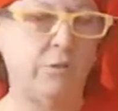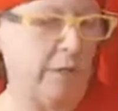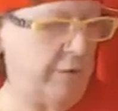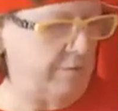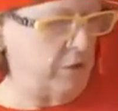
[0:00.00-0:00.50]
too. I
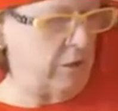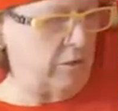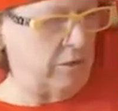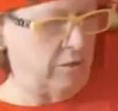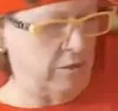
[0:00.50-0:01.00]
love
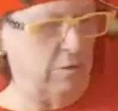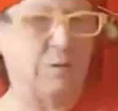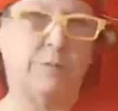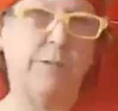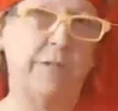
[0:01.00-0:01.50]
chocolate.
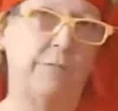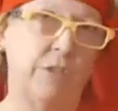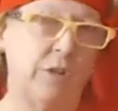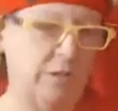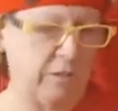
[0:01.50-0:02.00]
Oh, speaking of
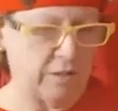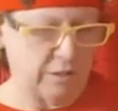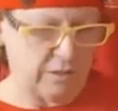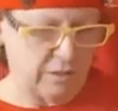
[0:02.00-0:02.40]
chocolate,